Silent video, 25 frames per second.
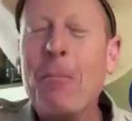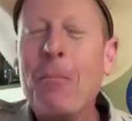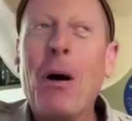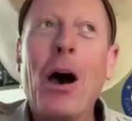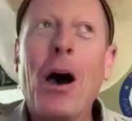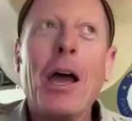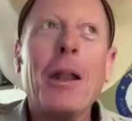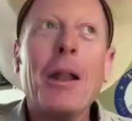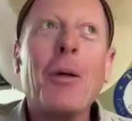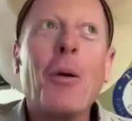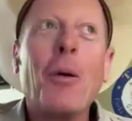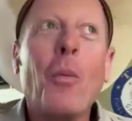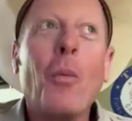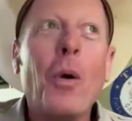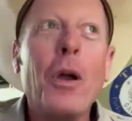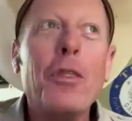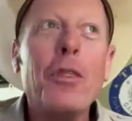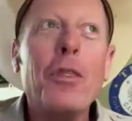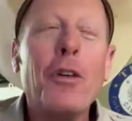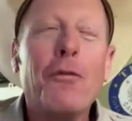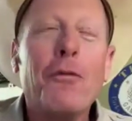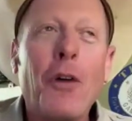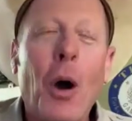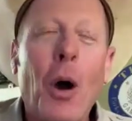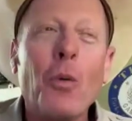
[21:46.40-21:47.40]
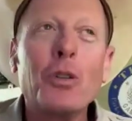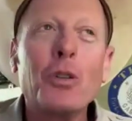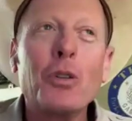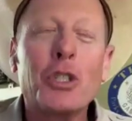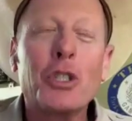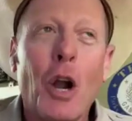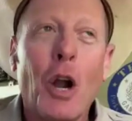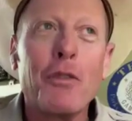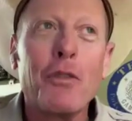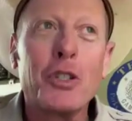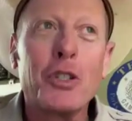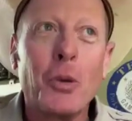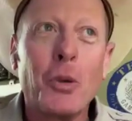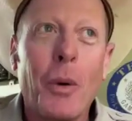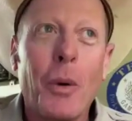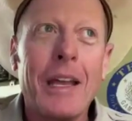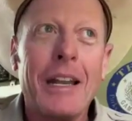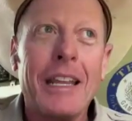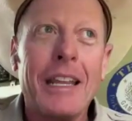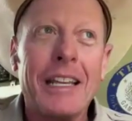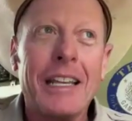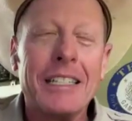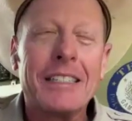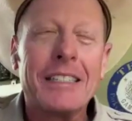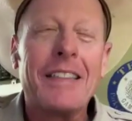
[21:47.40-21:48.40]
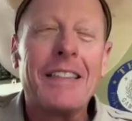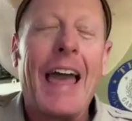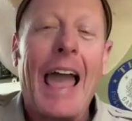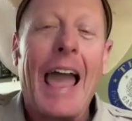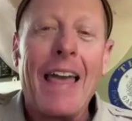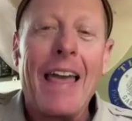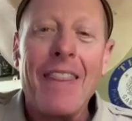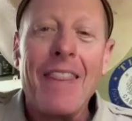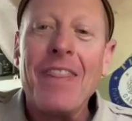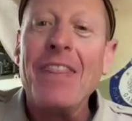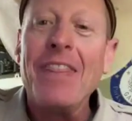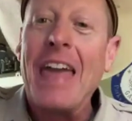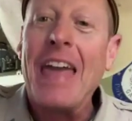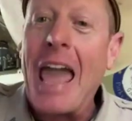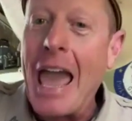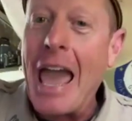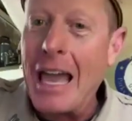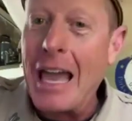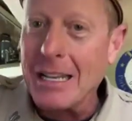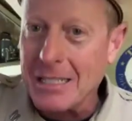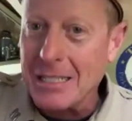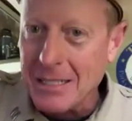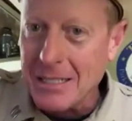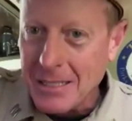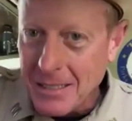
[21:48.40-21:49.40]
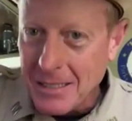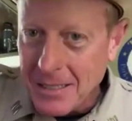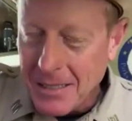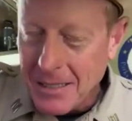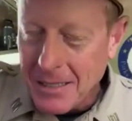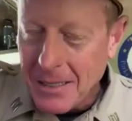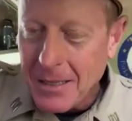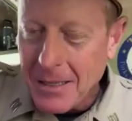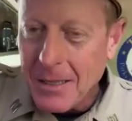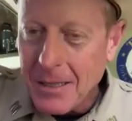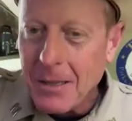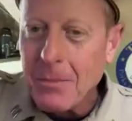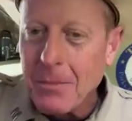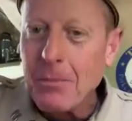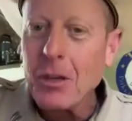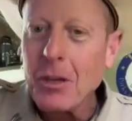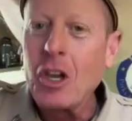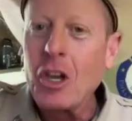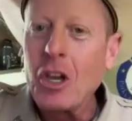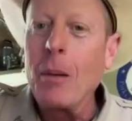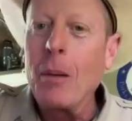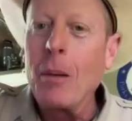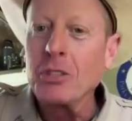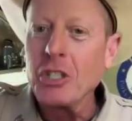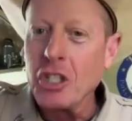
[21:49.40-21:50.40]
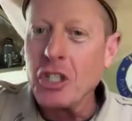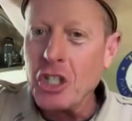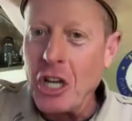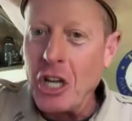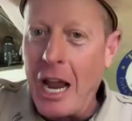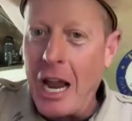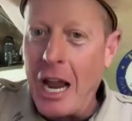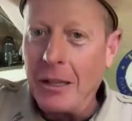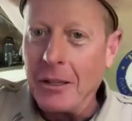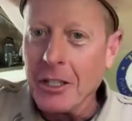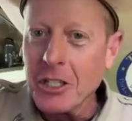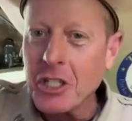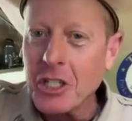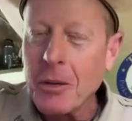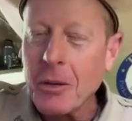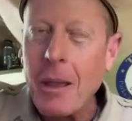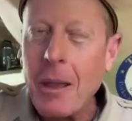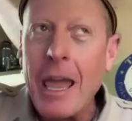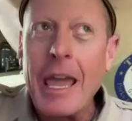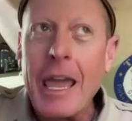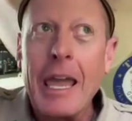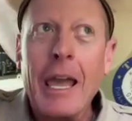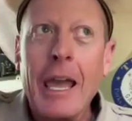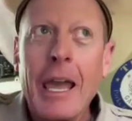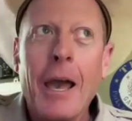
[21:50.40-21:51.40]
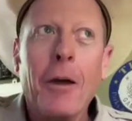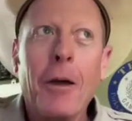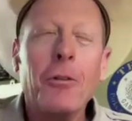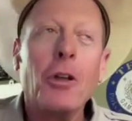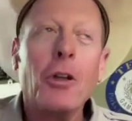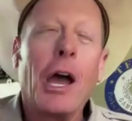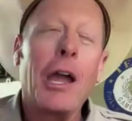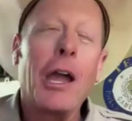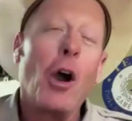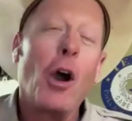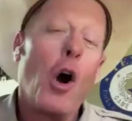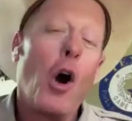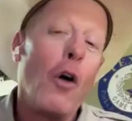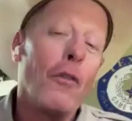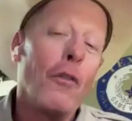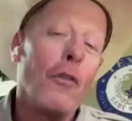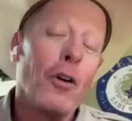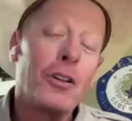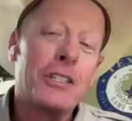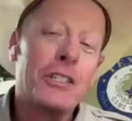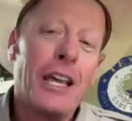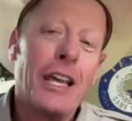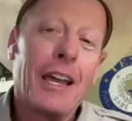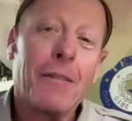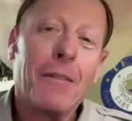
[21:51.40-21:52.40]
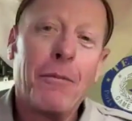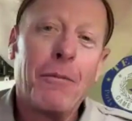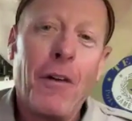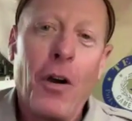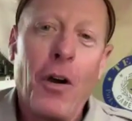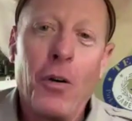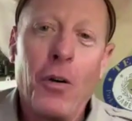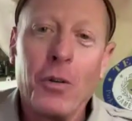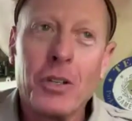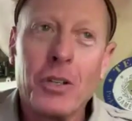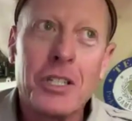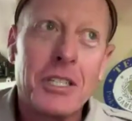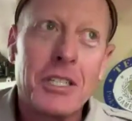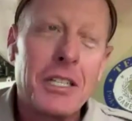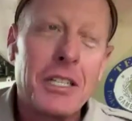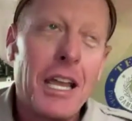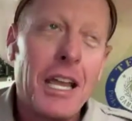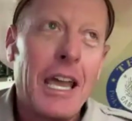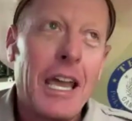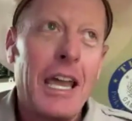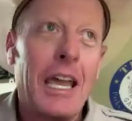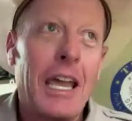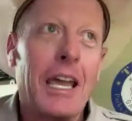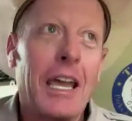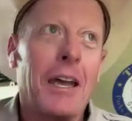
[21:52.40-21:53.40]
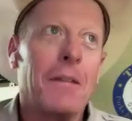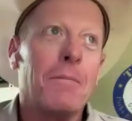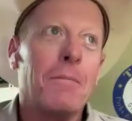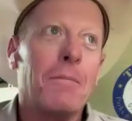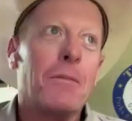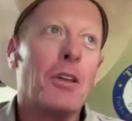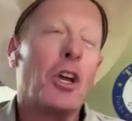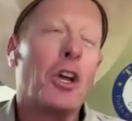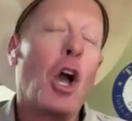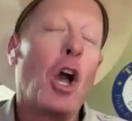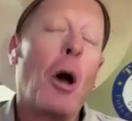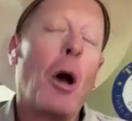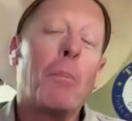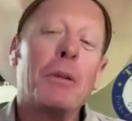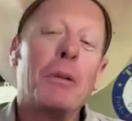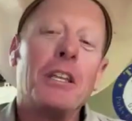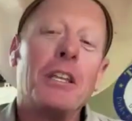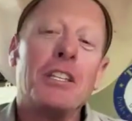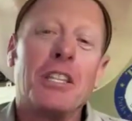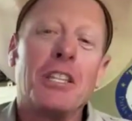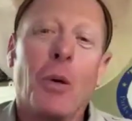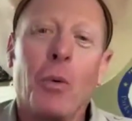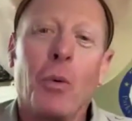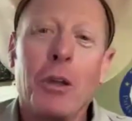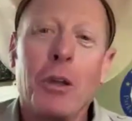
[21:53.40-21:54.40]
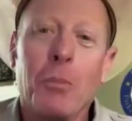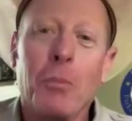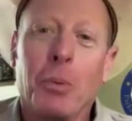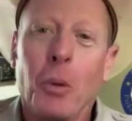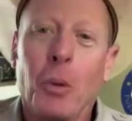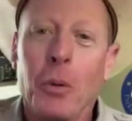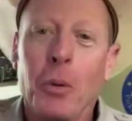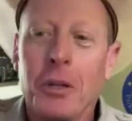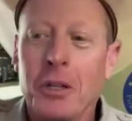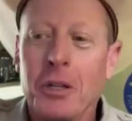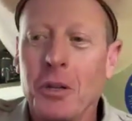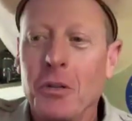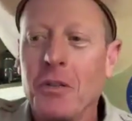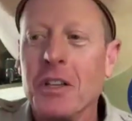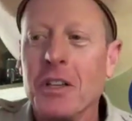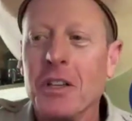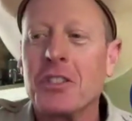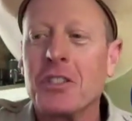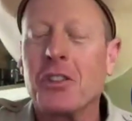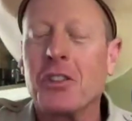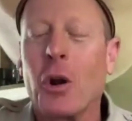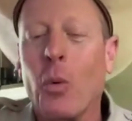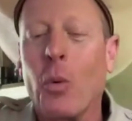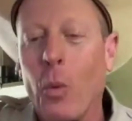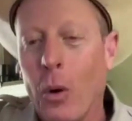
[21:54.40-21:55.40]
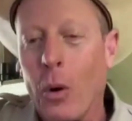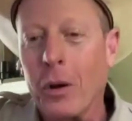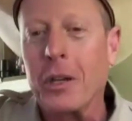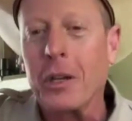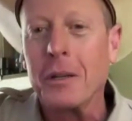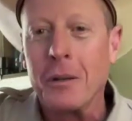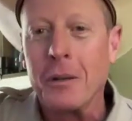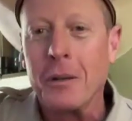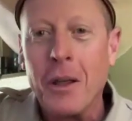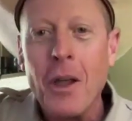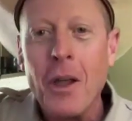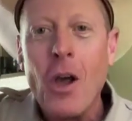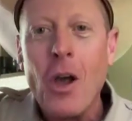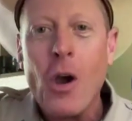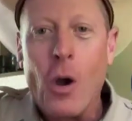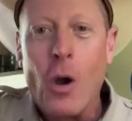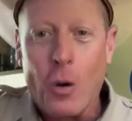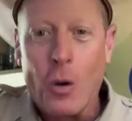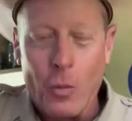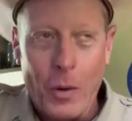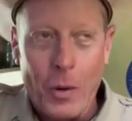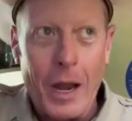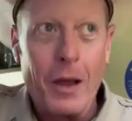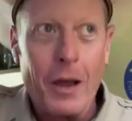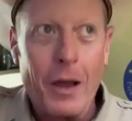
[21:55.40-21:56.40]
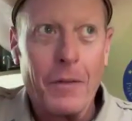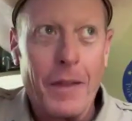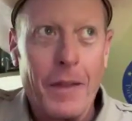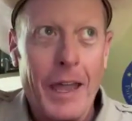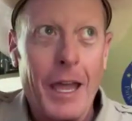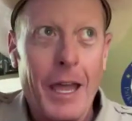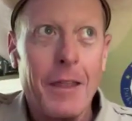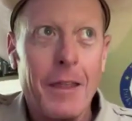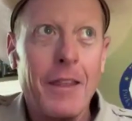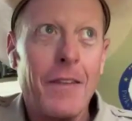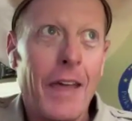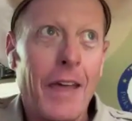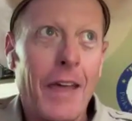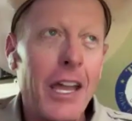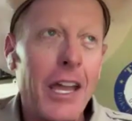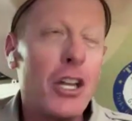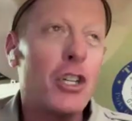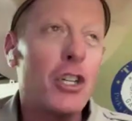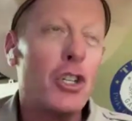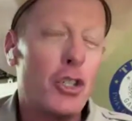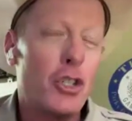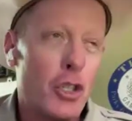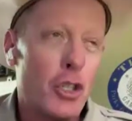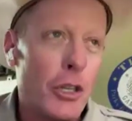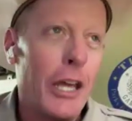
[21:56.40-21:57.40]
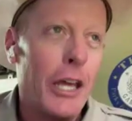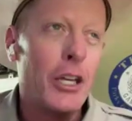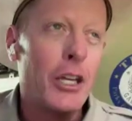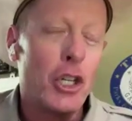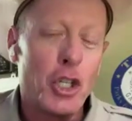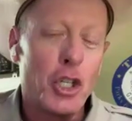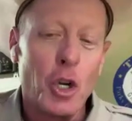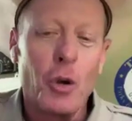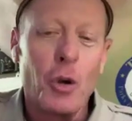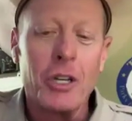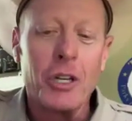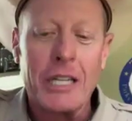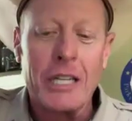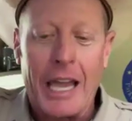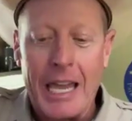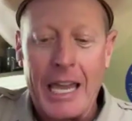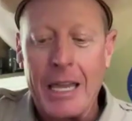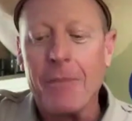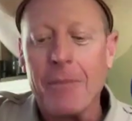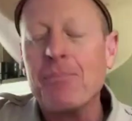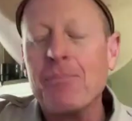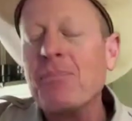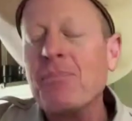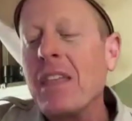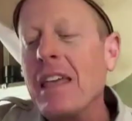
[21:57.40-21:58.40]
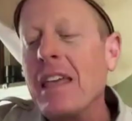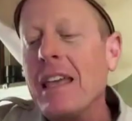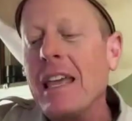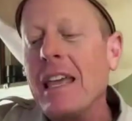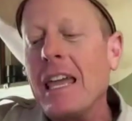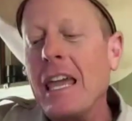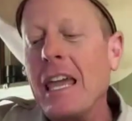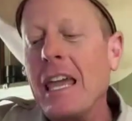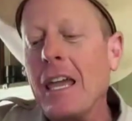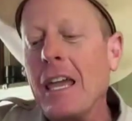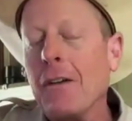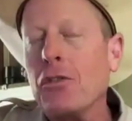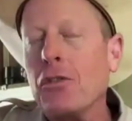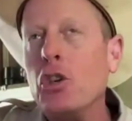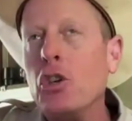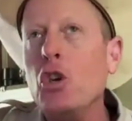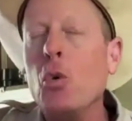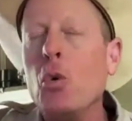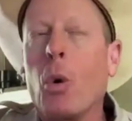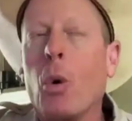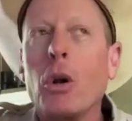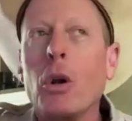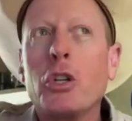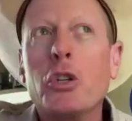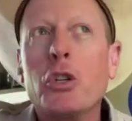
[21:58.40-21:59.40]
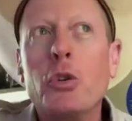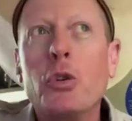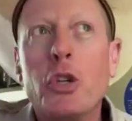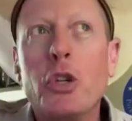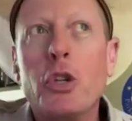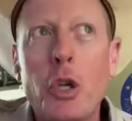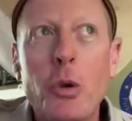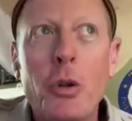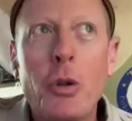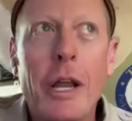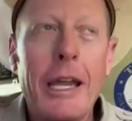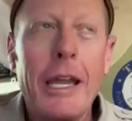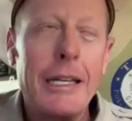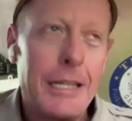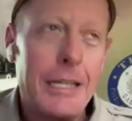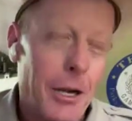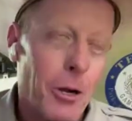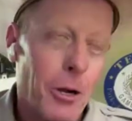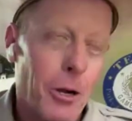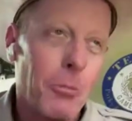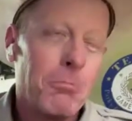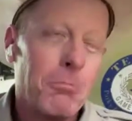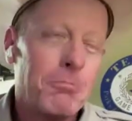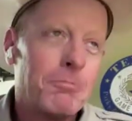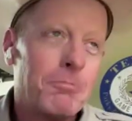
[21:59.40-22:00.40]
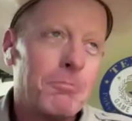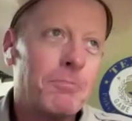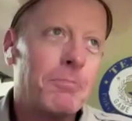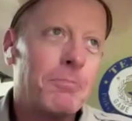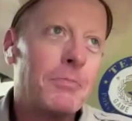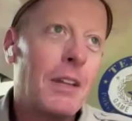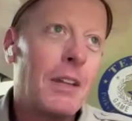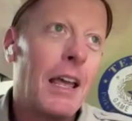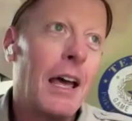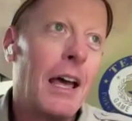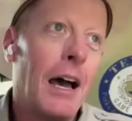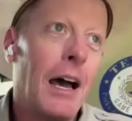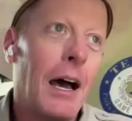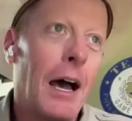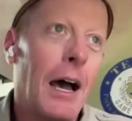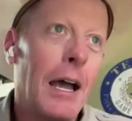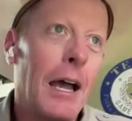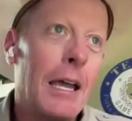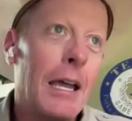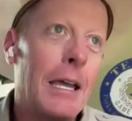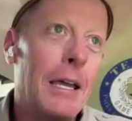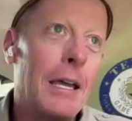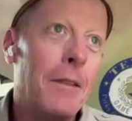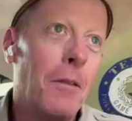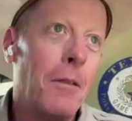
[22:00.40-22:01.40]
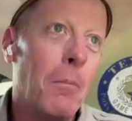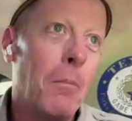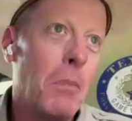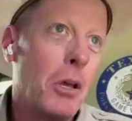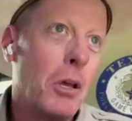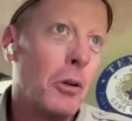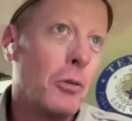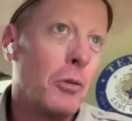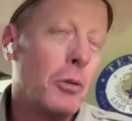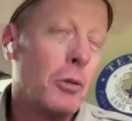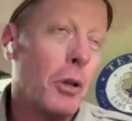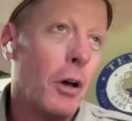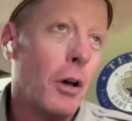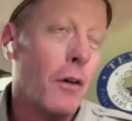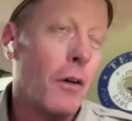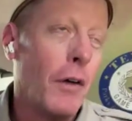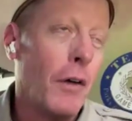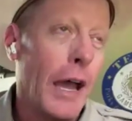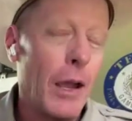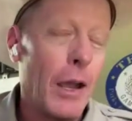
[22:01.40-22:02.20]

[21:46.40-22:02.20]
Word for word: but with the phone service the way it is, that that becomes a challenge. And hey, all of our tech folks and the companies that we employ to do this, they're working around that. And they they ensure us, hey, if you were to shoot a deer uh, in the middle of,